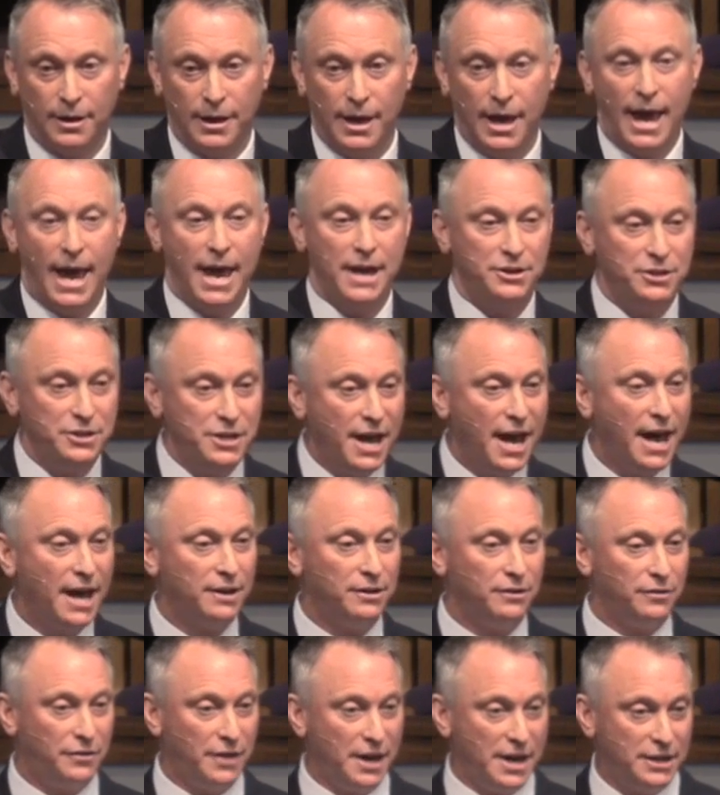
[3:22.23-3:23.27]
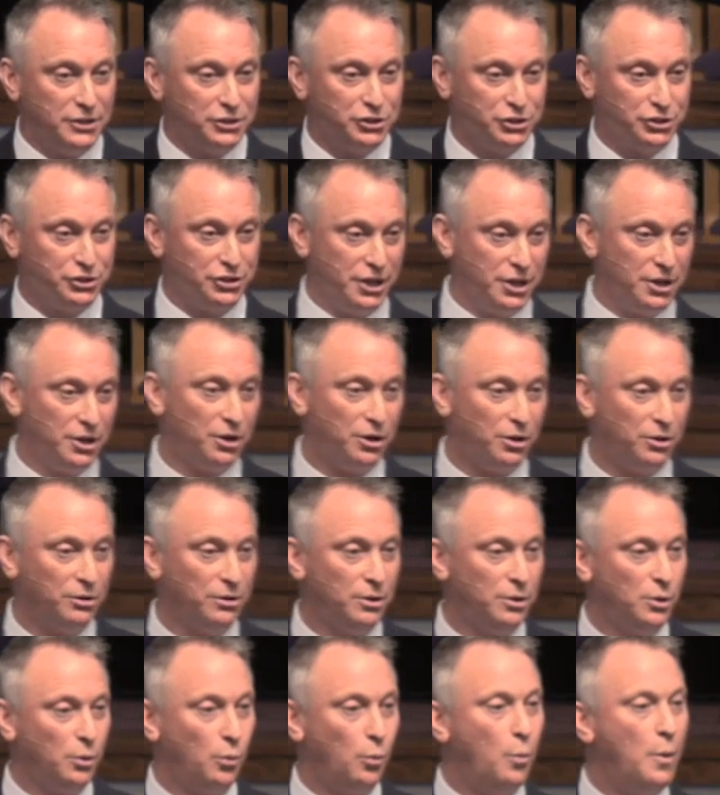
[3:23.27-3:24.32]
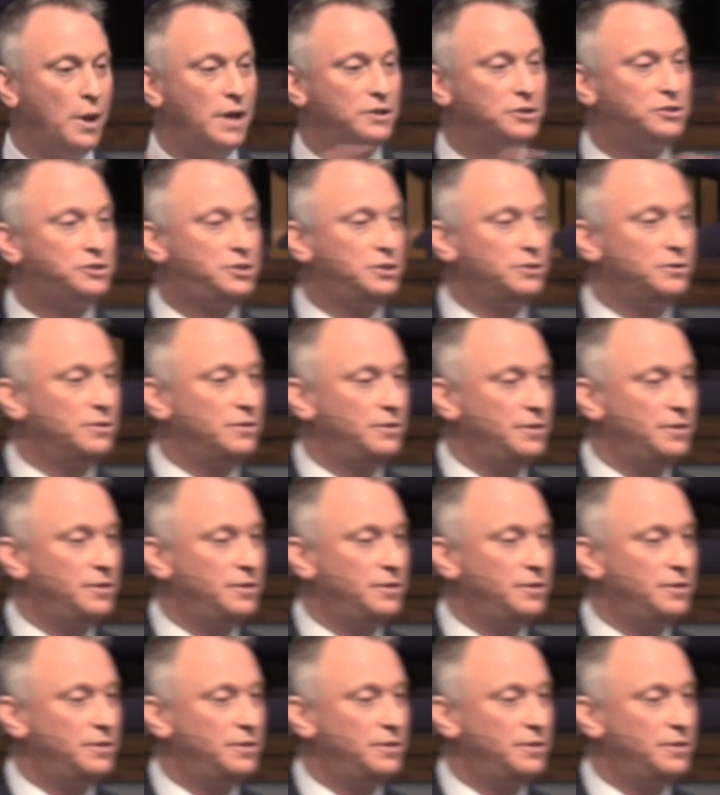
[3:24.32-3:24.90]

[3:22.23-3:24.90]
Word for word: and yet they still went to